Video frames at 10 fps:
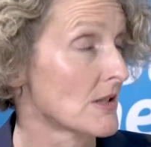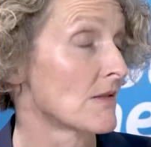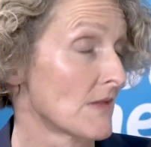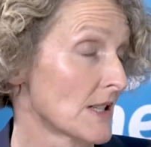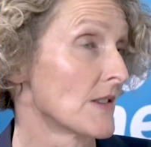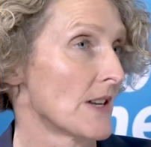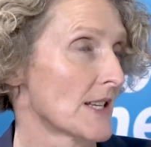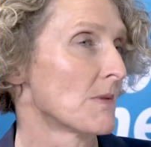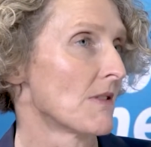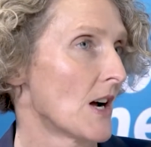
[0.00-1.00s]
the risk of
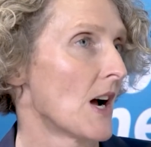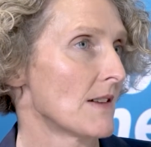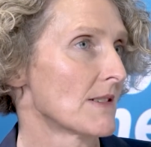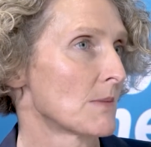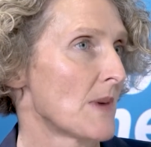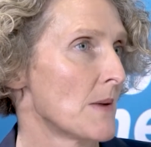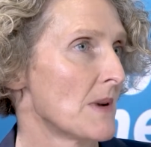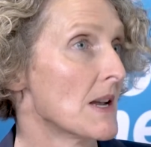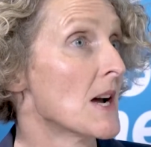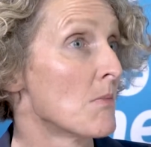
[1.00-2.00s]
eczema in a high-risk
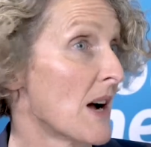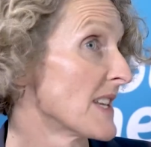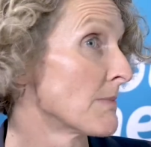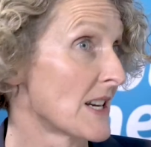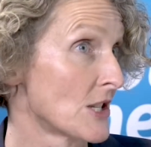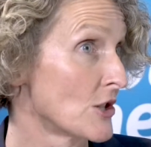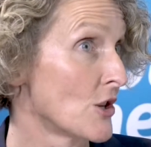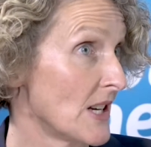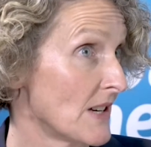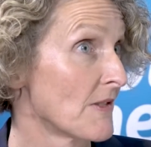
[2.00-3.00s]
baby by as much as
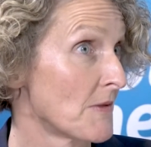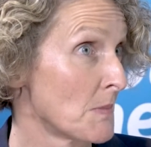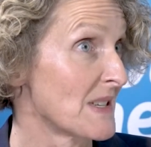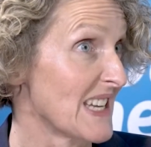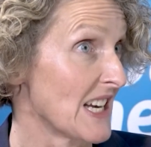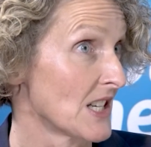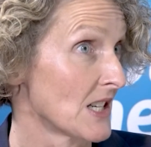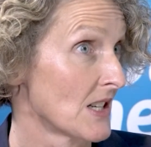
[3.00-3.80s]
30 to 50%.